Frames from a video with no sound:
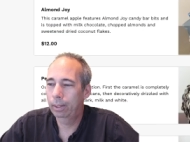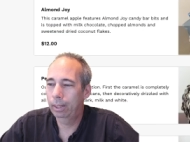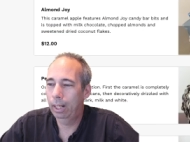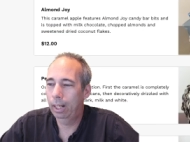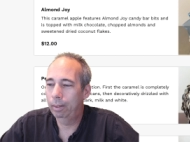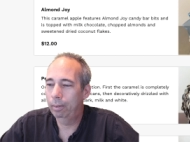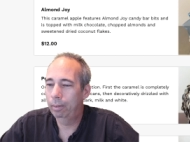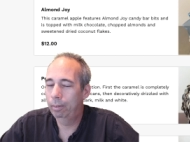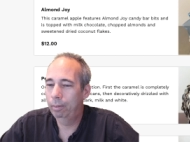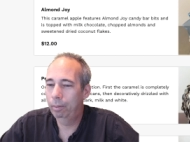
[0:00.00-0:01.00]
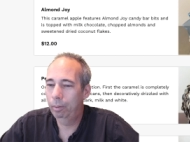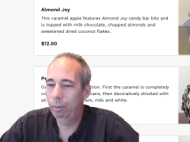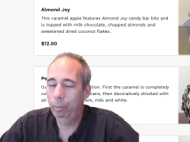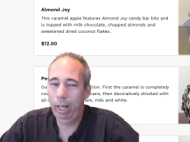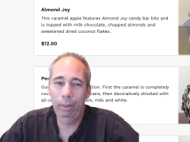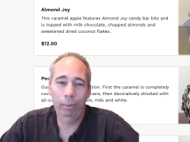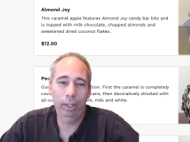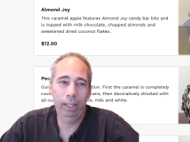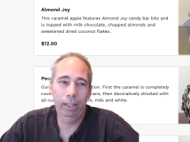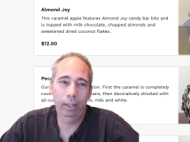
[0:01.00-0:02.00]
and man, were
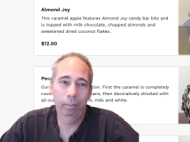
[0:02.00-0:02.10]
they good!